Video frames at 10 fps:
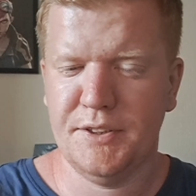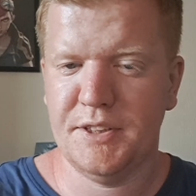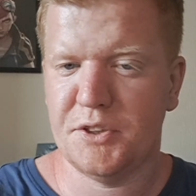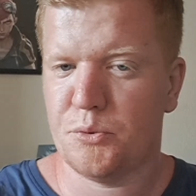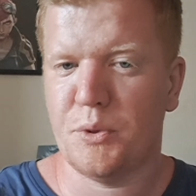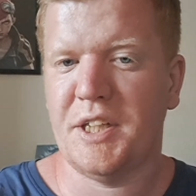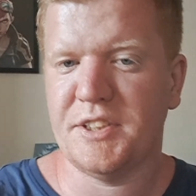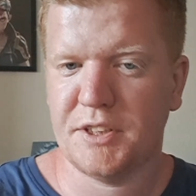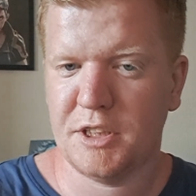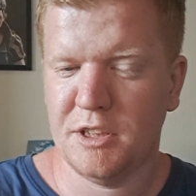this
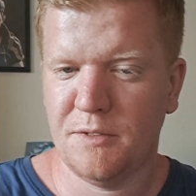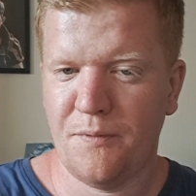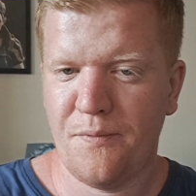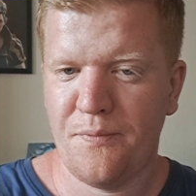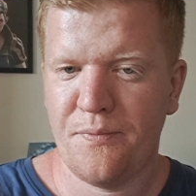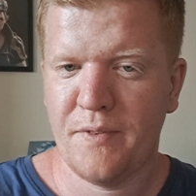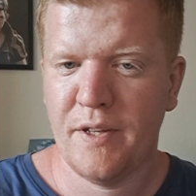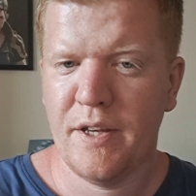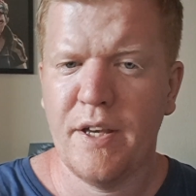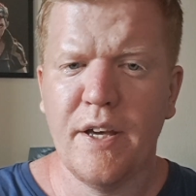race.
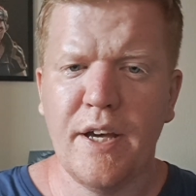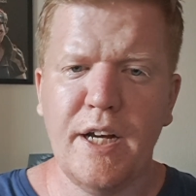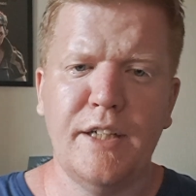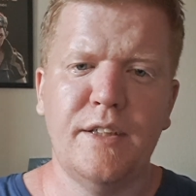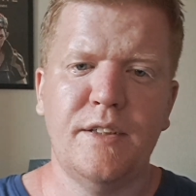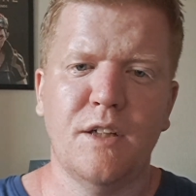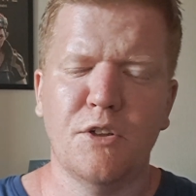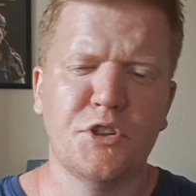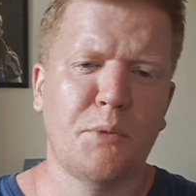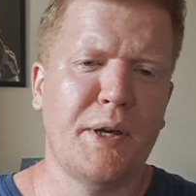And
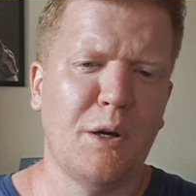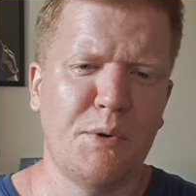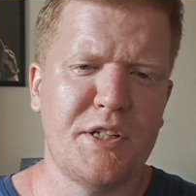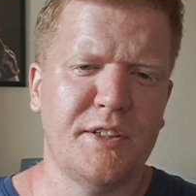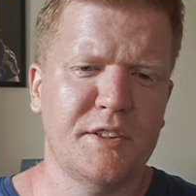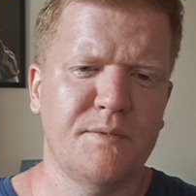also depending on which